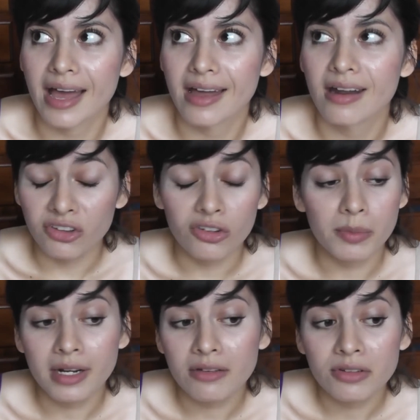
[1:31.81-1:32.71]
And
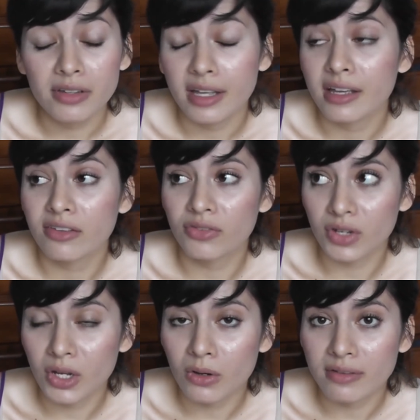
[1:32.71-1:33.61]
so many of his
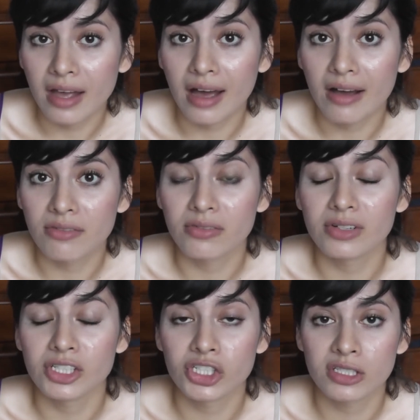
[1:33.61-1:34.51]
videos have
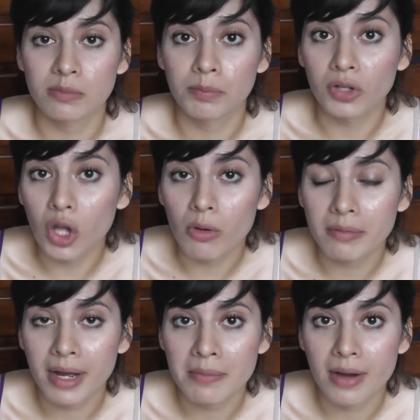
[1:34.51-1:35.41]
just
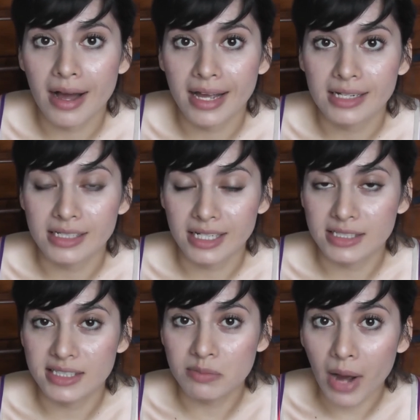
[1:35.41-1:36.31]
blown my mind,
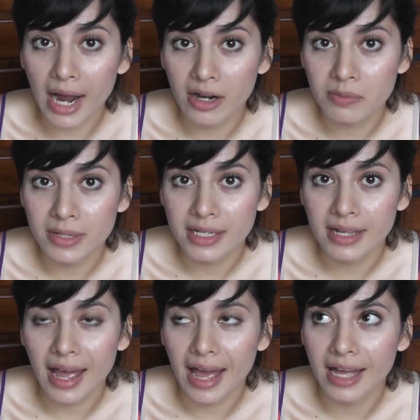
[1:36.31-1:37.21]
inspired
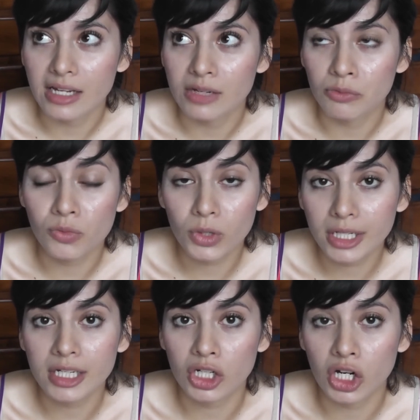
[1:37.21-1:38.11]
me, and
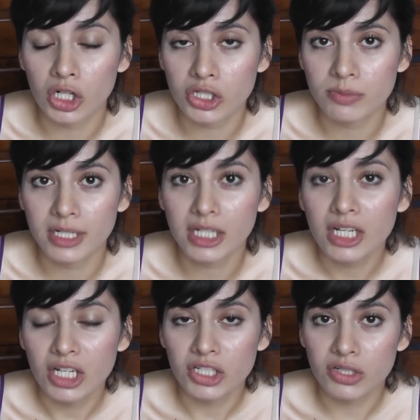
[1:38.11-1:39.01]
really encouraged me
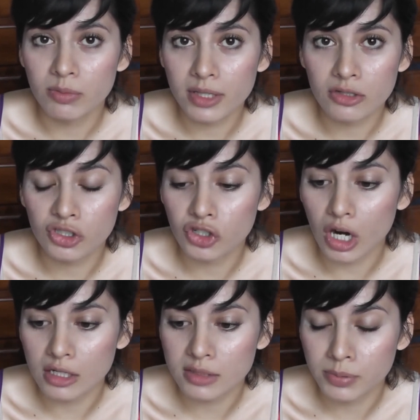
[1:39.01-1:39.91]
to be the
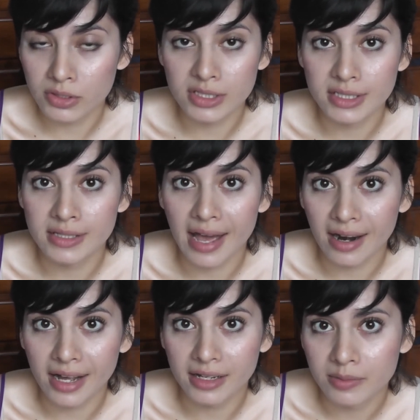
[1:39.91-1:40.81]
strongest person
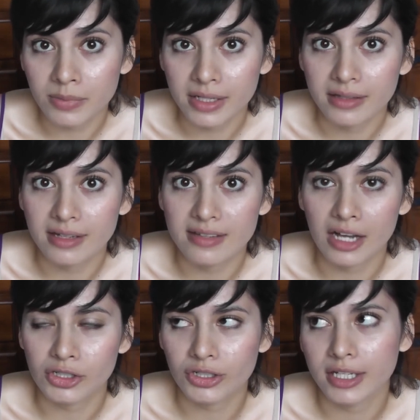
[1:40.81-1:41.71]
that I can be. That's
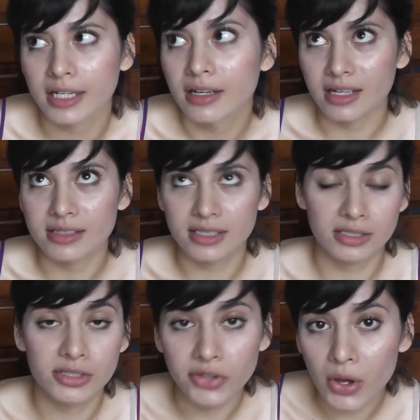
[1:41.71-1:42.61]
actually his
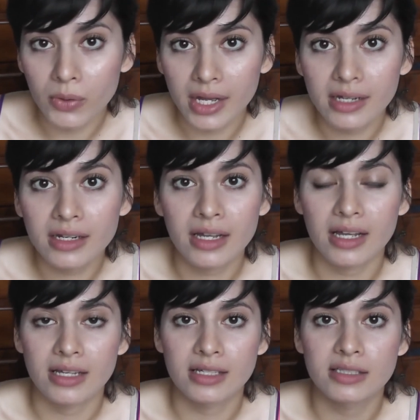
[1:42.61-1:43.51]
slogan,
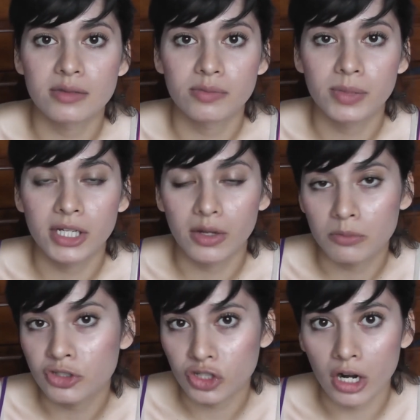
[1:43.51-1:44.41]
is
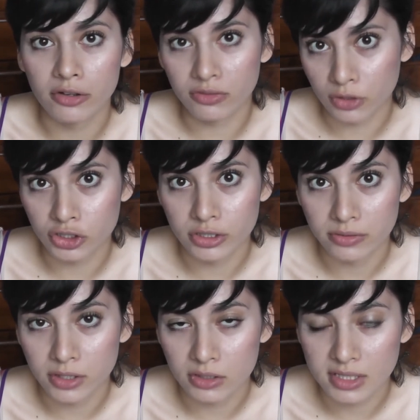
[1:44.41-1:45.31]
become the strongest version
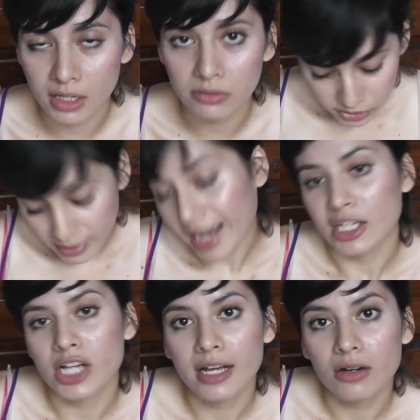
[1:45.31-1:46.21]
of yourself. So yeah,
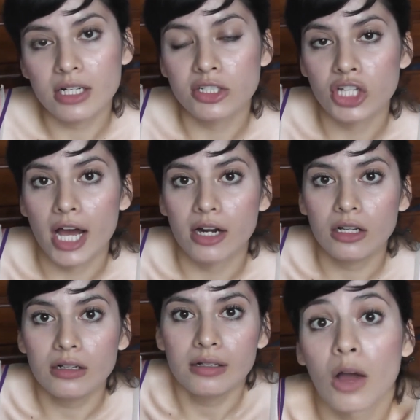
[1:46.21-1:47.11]
check out his
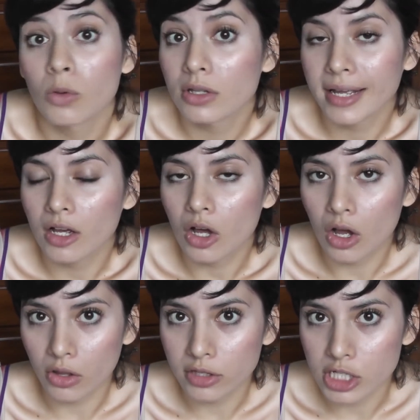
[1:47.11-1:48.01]
channel. I will link
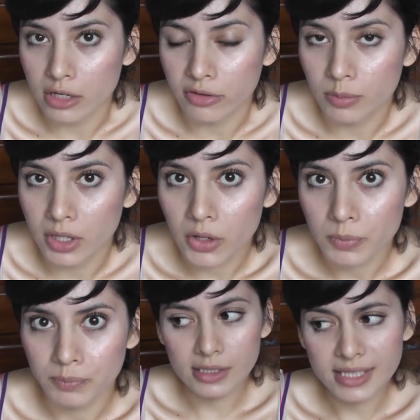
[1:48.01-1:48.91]
all the channels
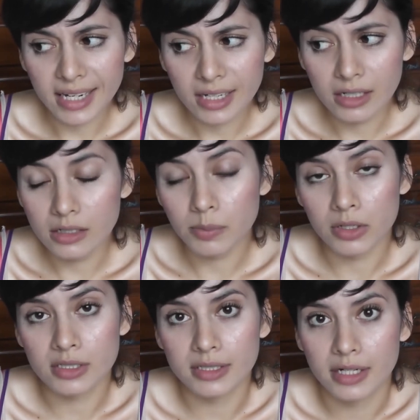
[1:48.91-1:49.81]
below. The second
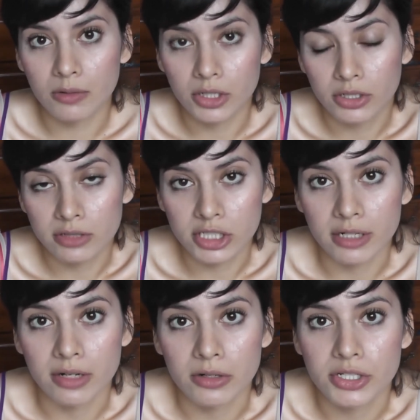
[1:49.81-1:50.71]
person that I want to do a
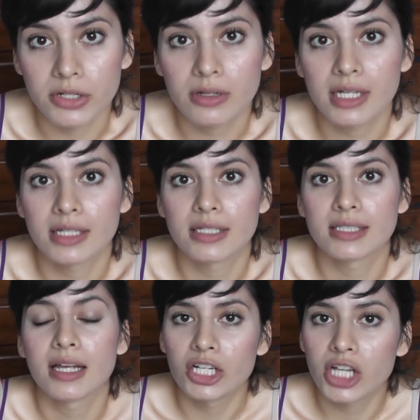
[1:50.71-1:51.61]
shout out to
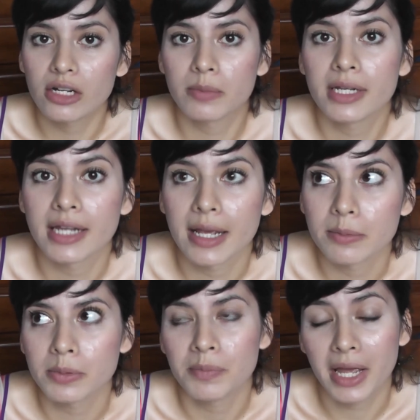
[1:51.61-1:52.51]
is a gentleman
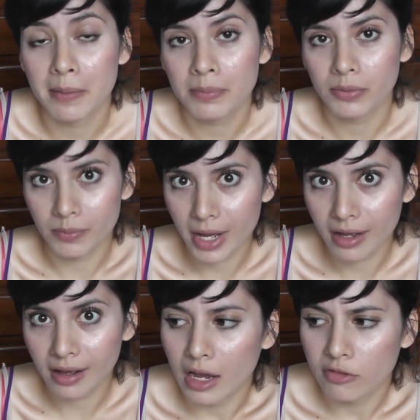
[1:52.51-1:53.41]
named
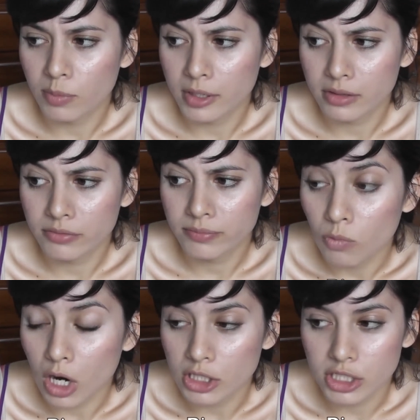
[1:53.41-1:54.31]
Pimpmunk. I've been
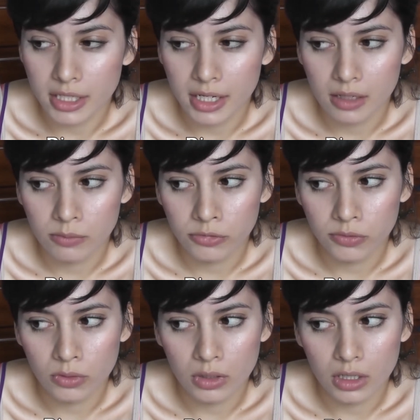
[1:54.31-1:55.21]
watching him
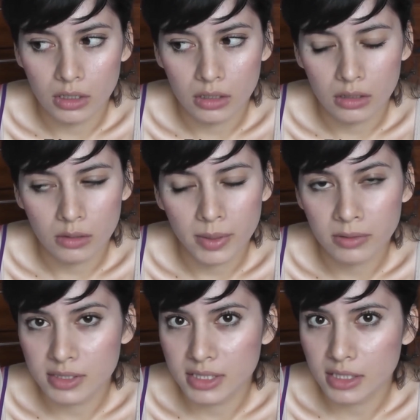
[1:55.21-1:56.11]
for
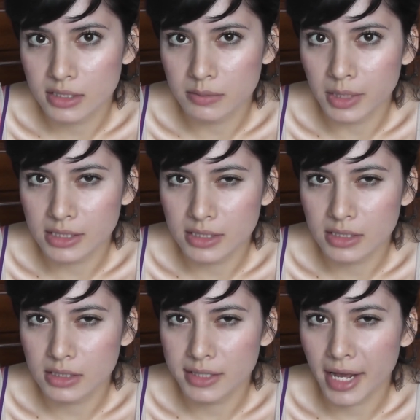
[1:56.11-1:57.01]
about 6
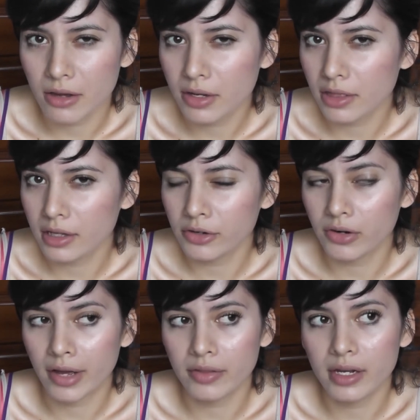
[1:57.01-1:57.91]
months now, I think
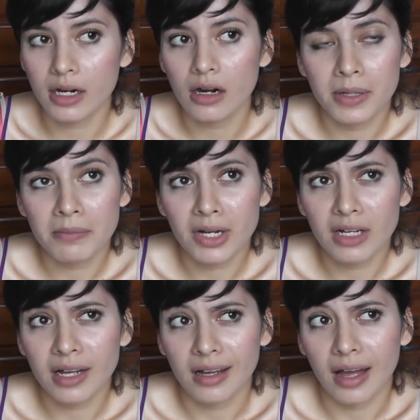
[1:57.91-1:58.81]
around there.
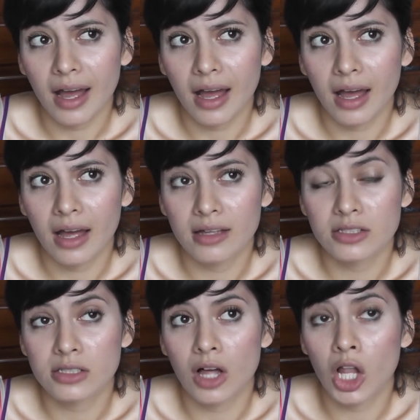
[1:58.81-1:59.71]
Pimpmunk
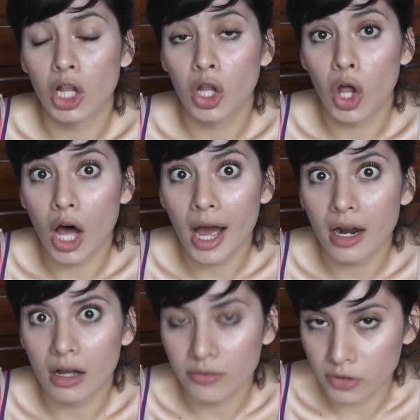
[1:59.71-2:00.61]
has a
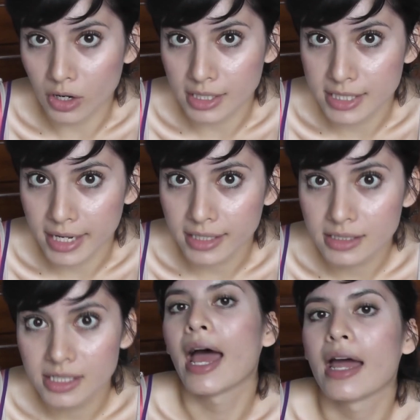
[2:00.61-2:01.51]
lot of
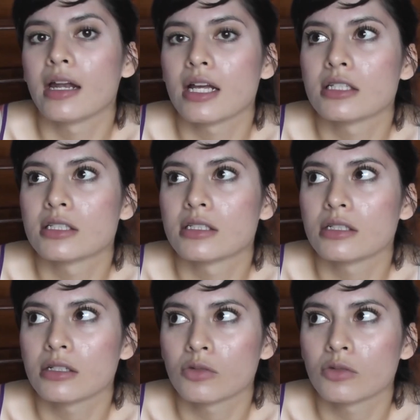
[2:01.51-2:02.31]
content and it's